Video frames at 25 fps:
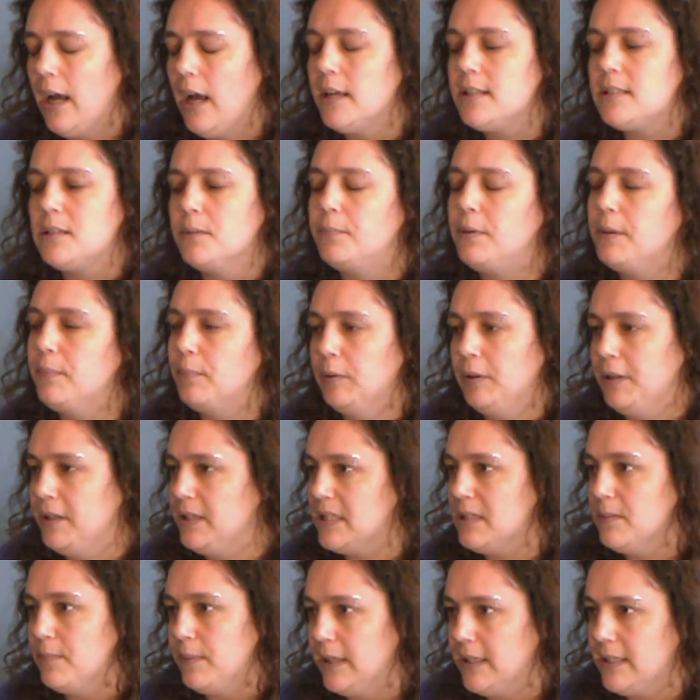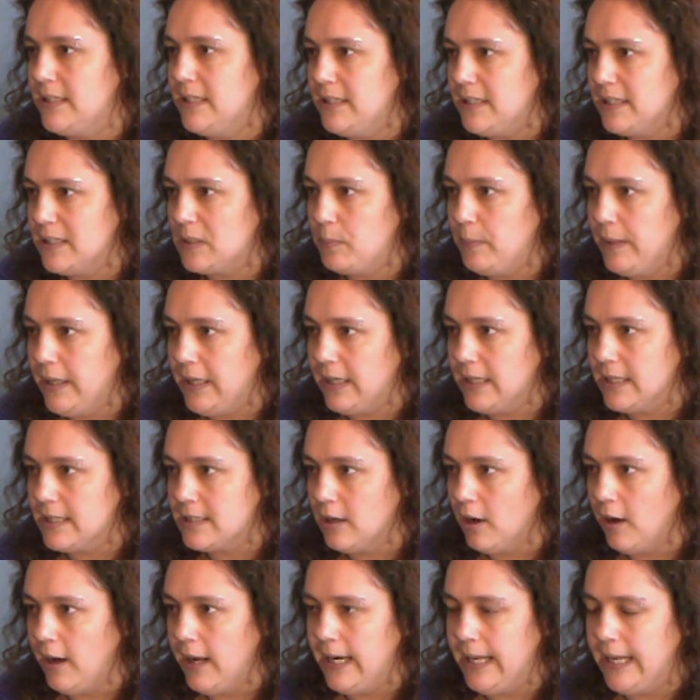Some people lose the ability to speak
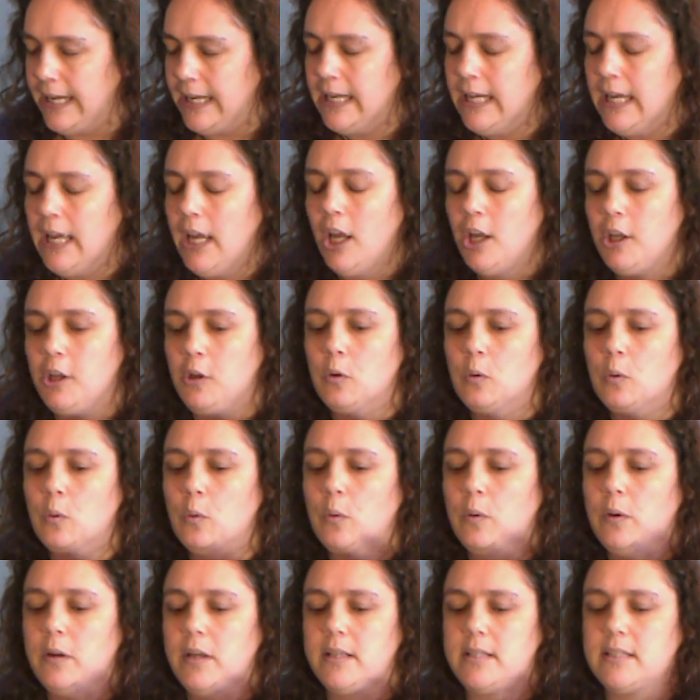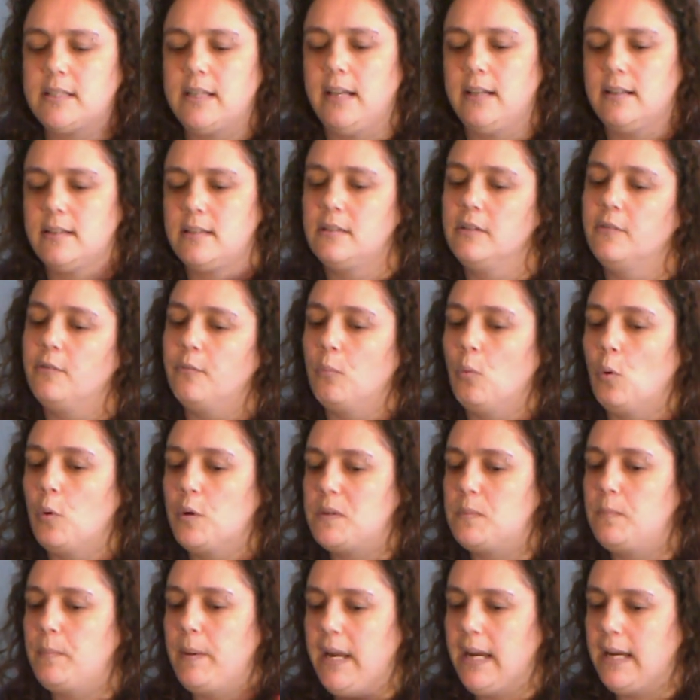entirely. Your sense of
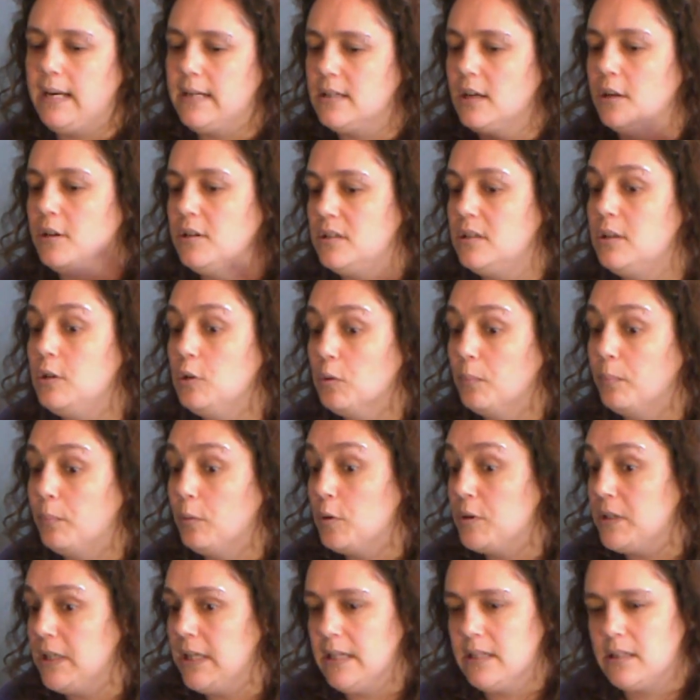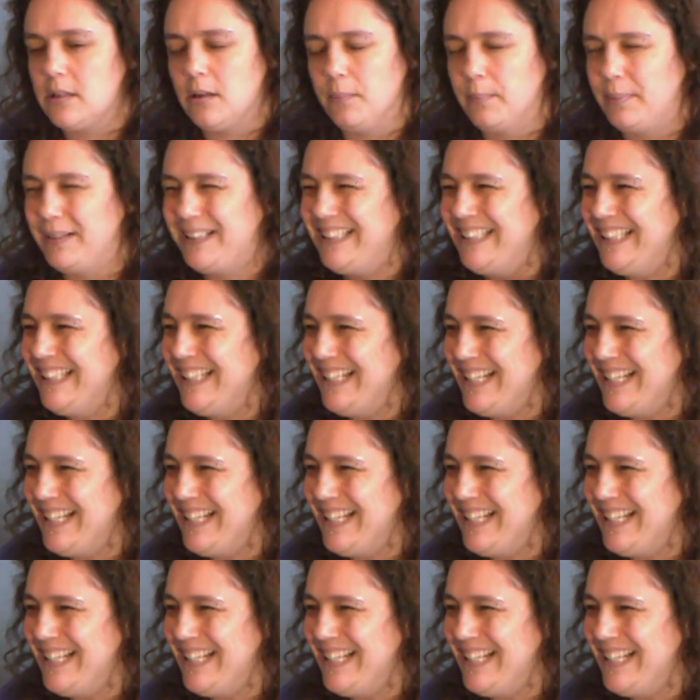what's being done to your body is completely